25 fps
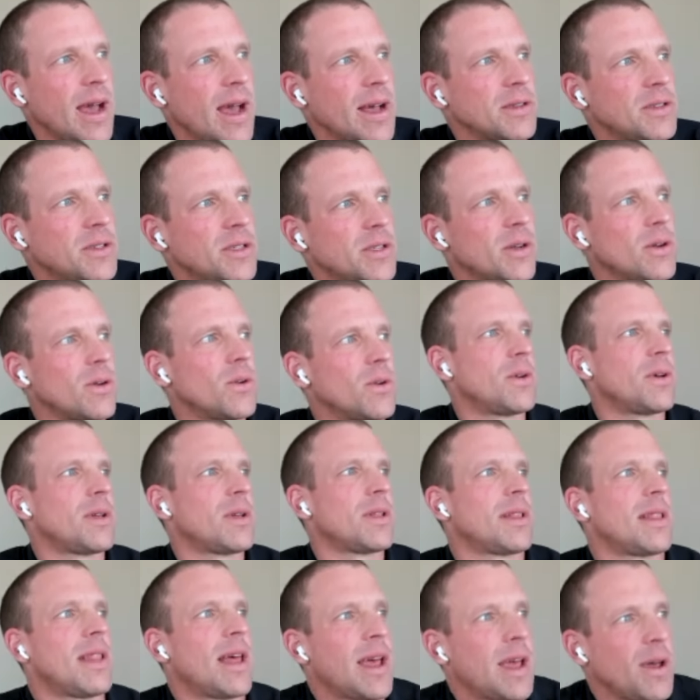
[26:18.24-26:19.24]
So
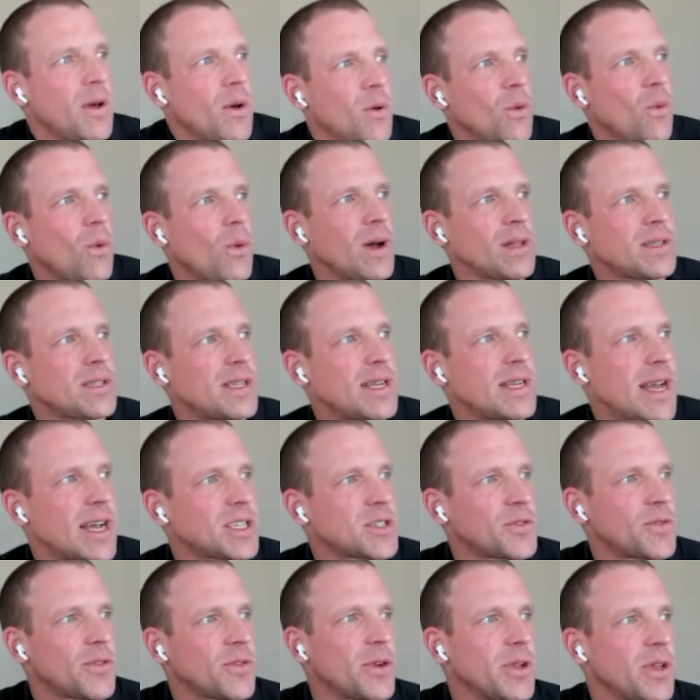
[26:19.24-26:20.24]
like, what's next
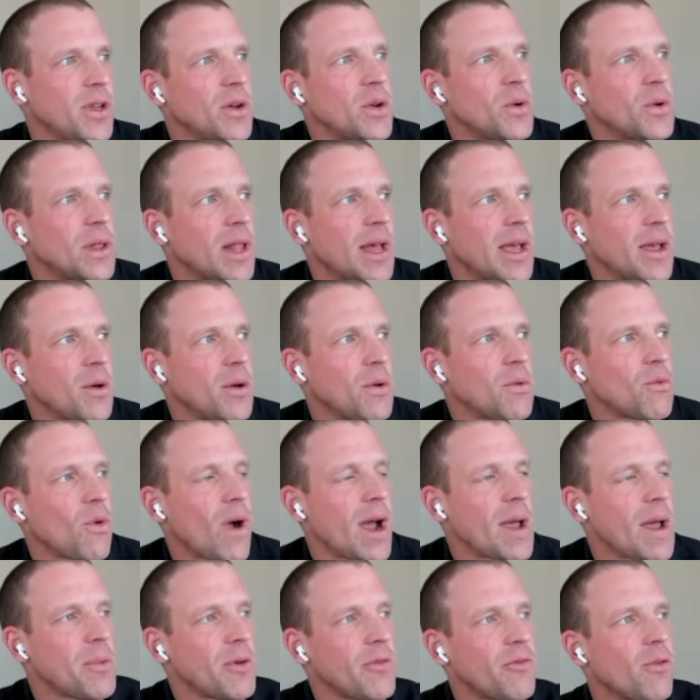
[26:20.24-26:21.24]
for you? Like
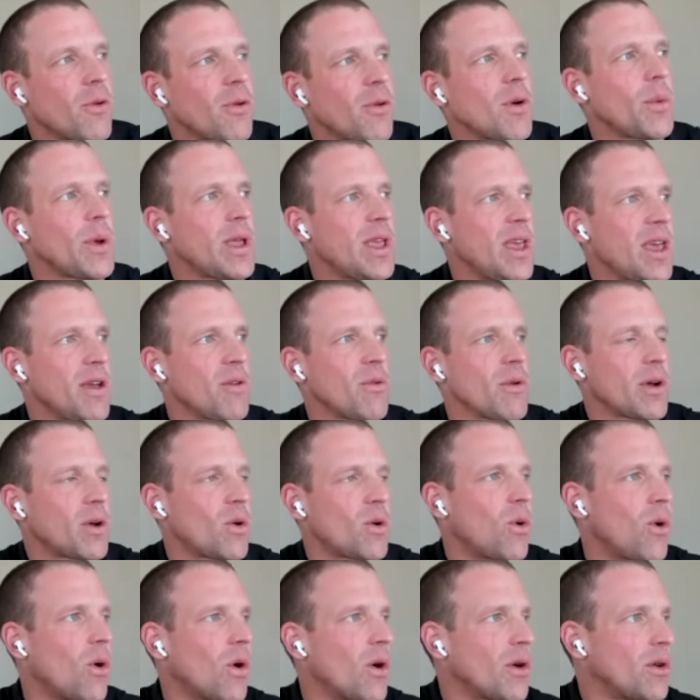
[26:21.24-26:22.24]
right before we hit
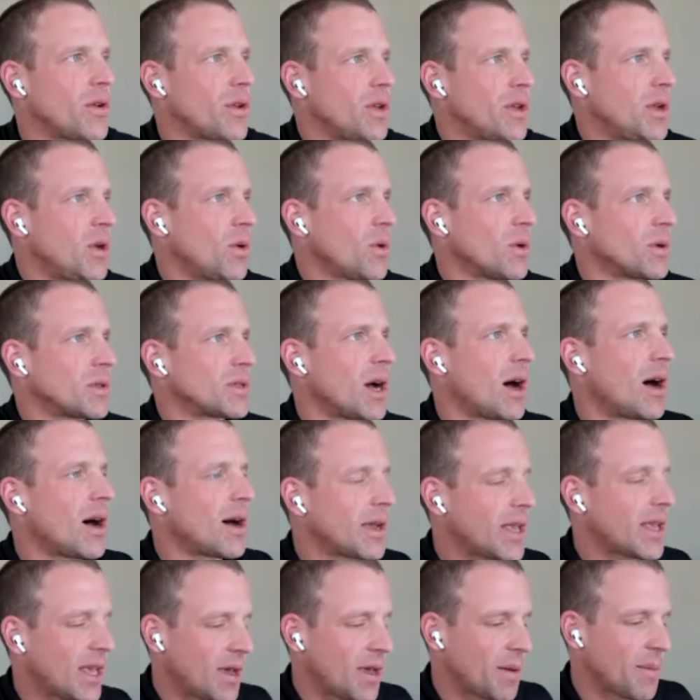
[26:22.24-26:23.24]
record, you were
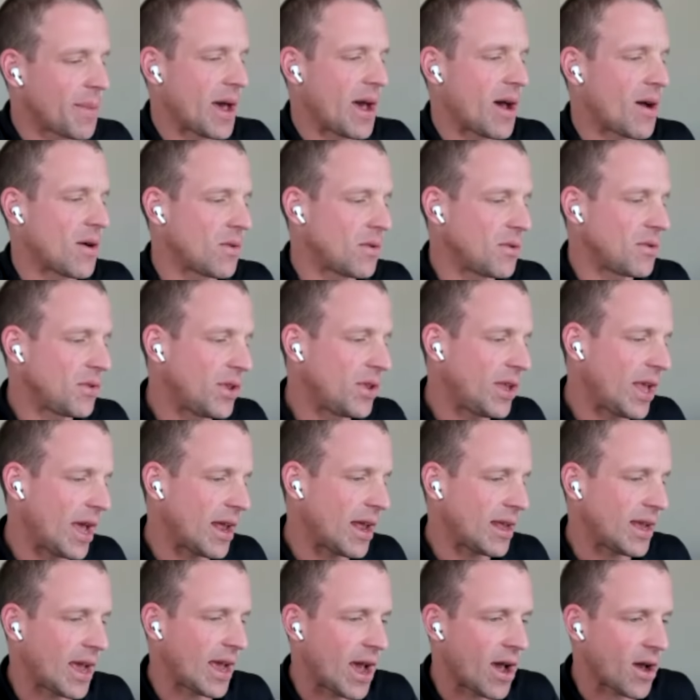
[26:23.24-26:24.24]
talking about
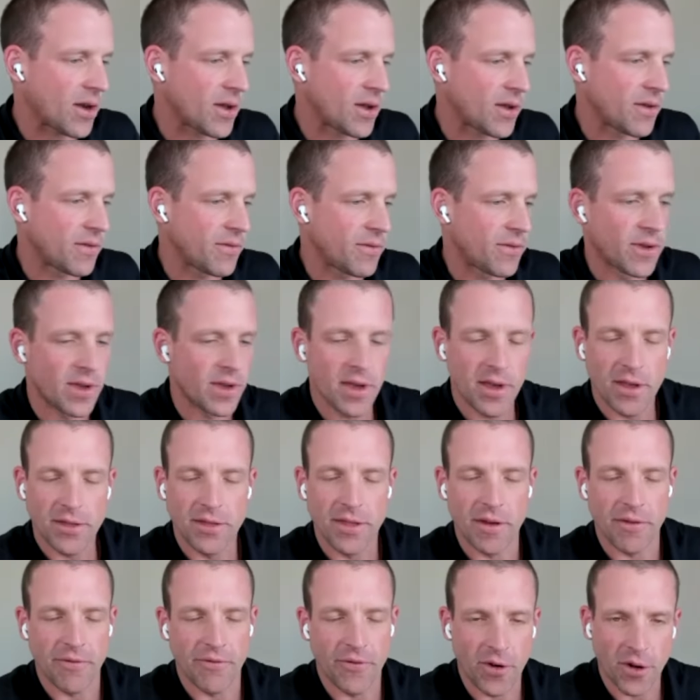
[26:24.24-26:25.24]
getting out of the
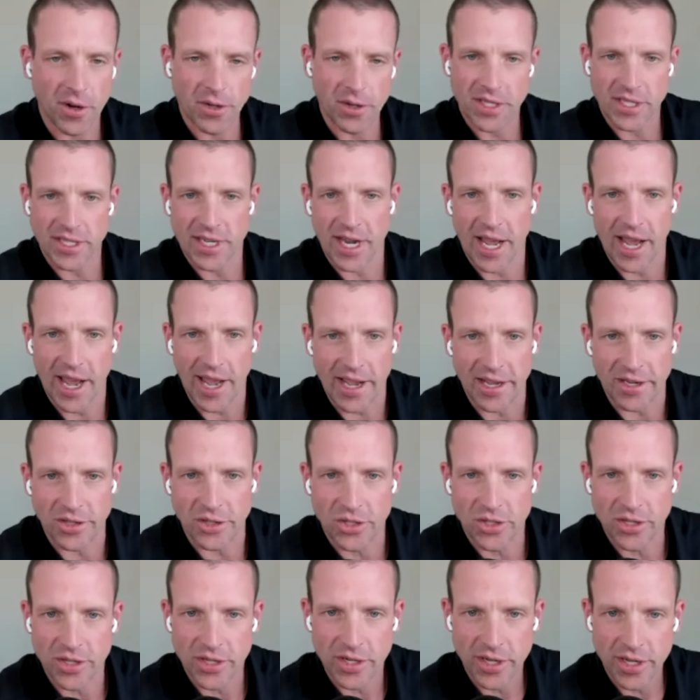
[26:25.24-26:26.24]
first
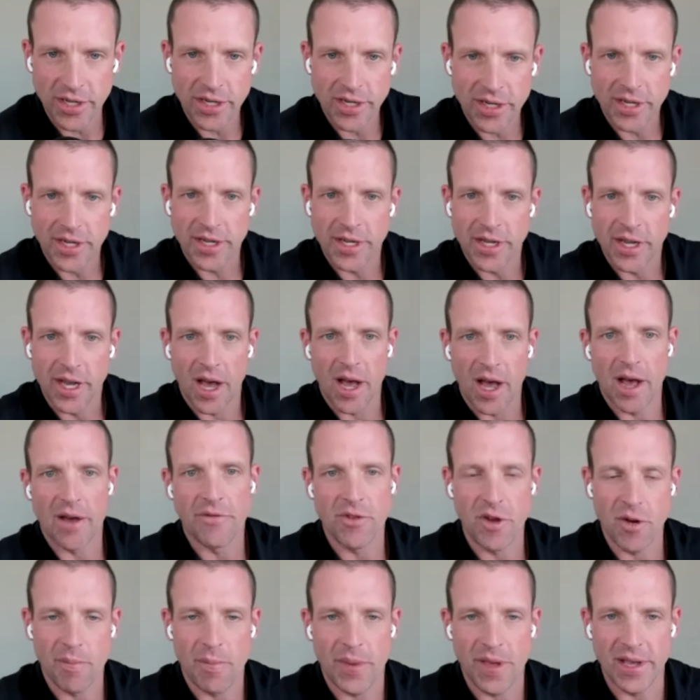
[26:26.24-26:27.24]
stage of
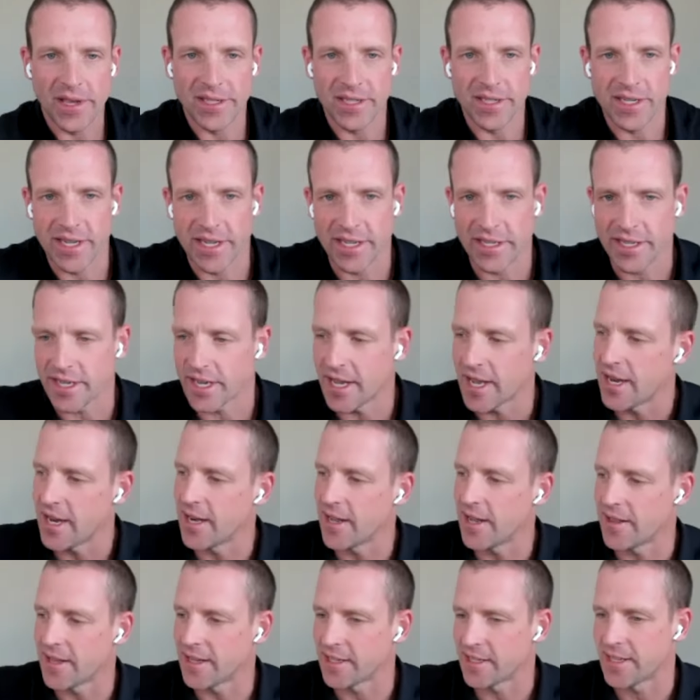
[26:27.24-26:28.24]
your business into
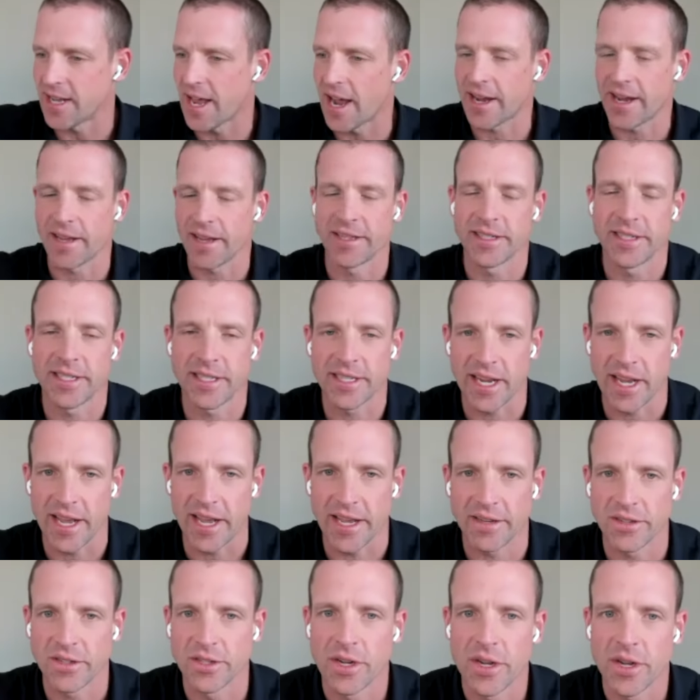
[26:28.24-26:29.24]
the second
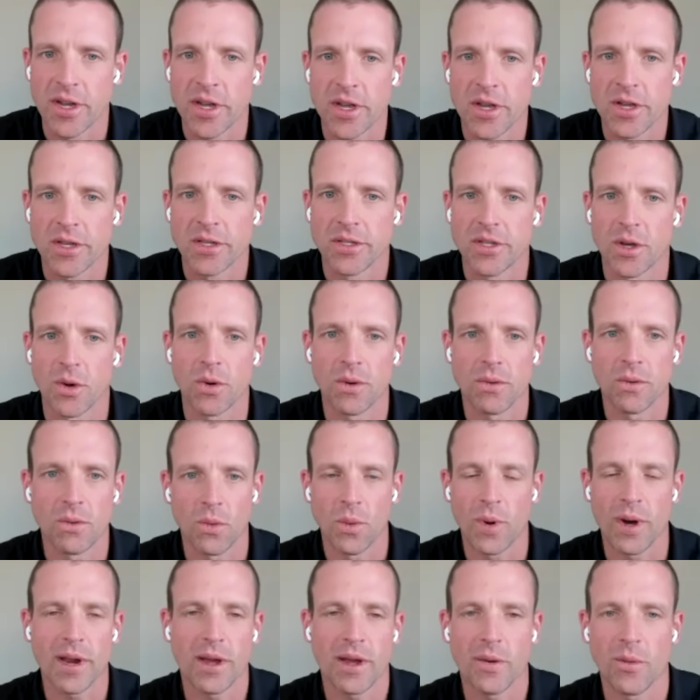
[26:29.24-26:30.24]
stage. So
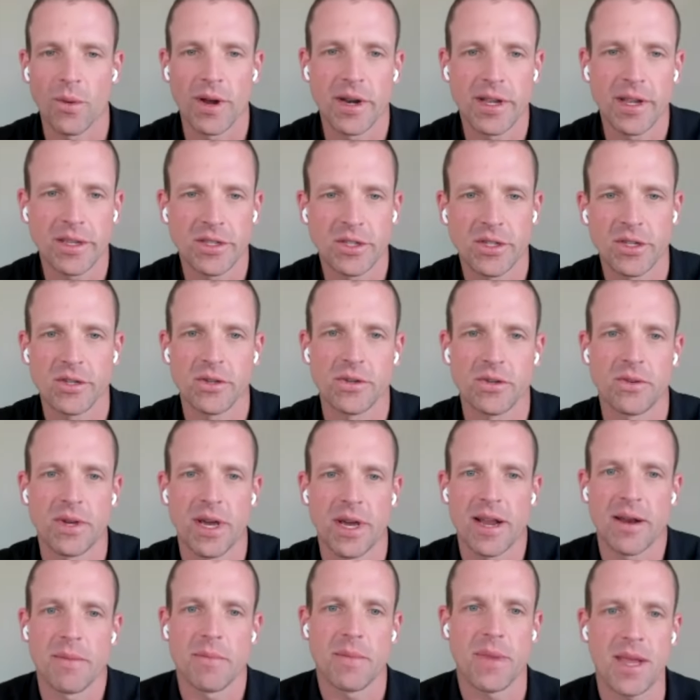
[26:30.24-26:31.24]
what did you kind
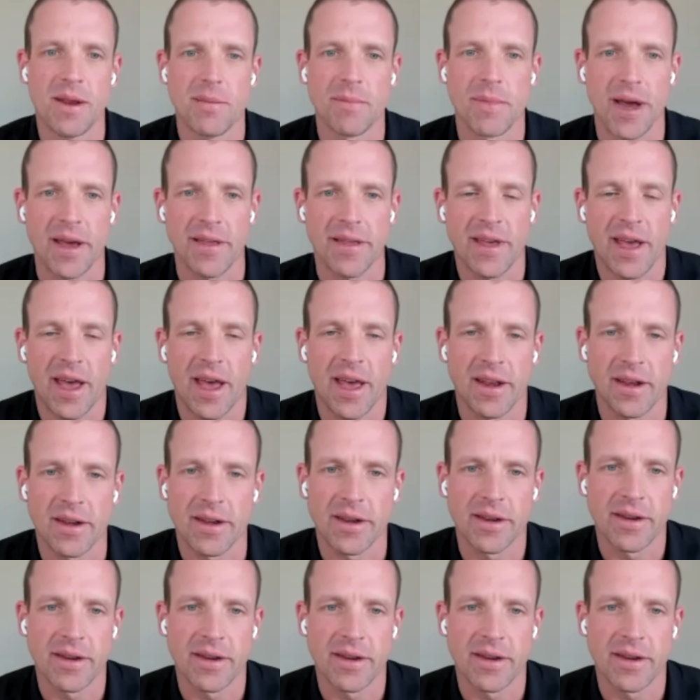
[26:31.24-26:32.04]
of mean by that?